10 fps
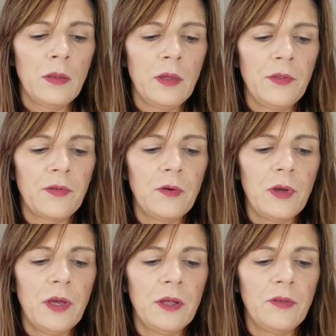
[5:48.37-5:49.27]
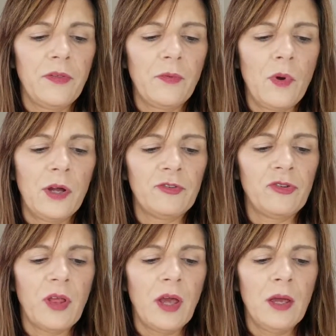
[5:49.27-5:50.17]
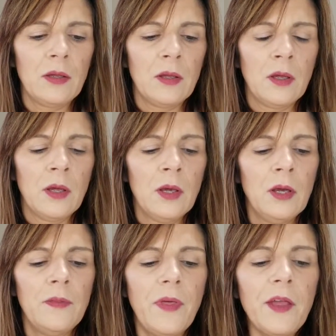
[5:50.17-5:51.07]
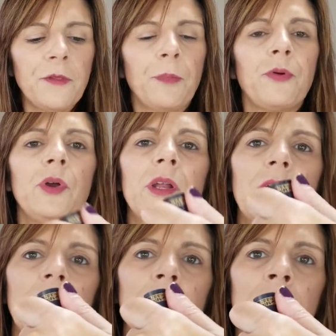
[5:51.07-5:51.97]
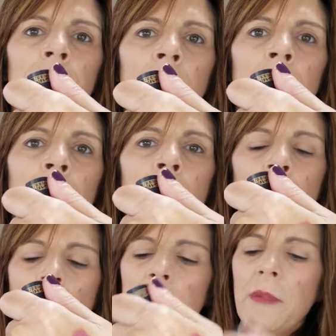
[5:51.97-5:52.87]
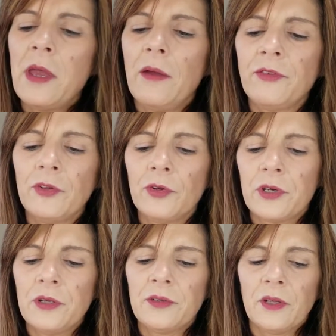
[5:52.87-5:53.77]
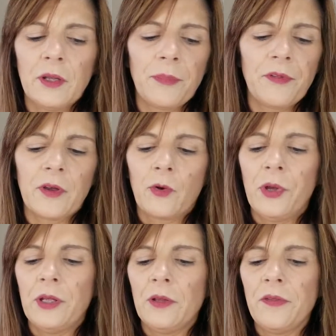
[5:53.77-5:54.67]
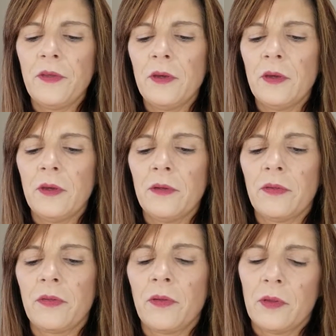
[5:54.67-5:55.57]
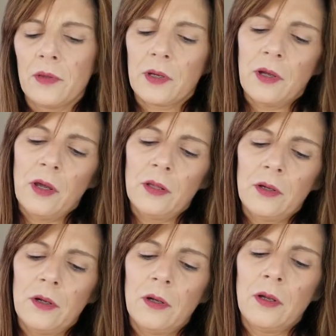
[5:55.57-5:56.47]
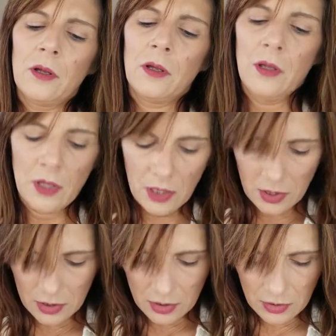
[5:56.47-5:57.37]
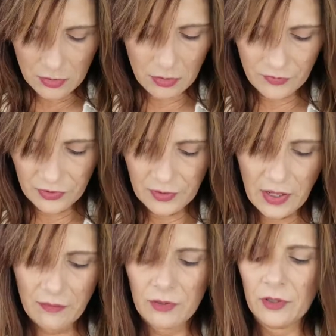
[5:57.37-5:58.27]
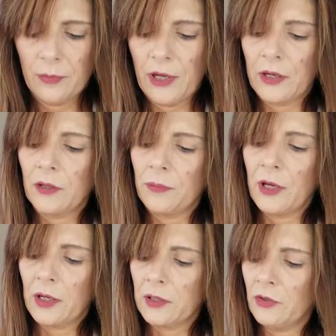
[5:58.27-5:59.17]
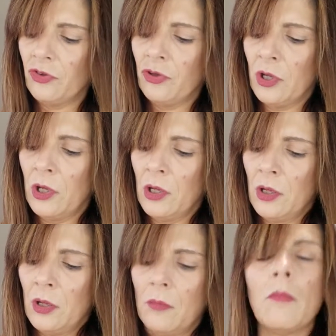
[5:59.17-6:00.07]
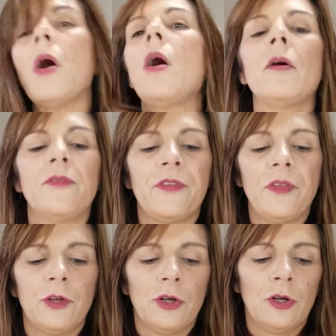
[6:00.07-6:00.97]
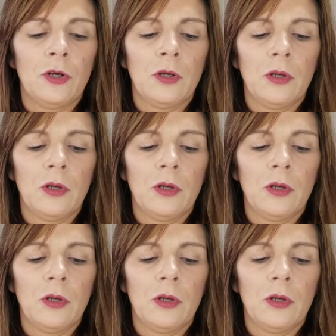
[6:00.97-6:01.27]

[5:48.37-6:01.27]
Let's go ahead and swatch that. That's pretty. I may have to look into Lipstick Queen. This is the color, and hopefully they have it on the back of the package. Mauve Center.